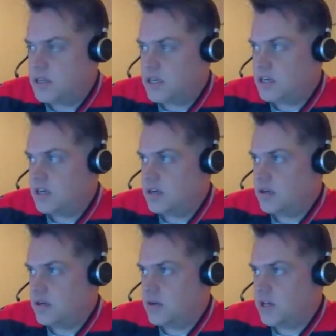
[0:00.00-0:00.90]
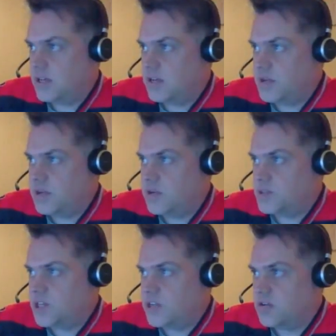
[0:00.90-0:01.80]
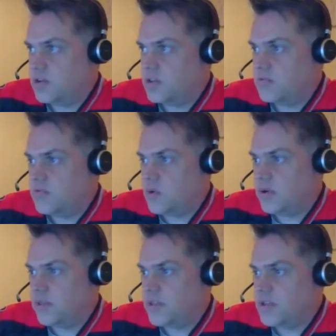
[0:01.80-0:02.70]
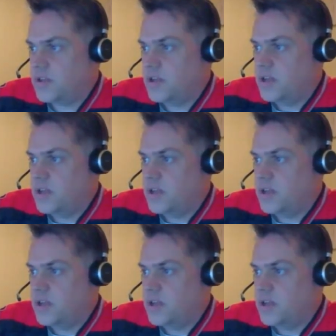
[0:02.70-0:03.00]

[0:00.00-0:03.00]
I had it up here. It was tied early in the 4th,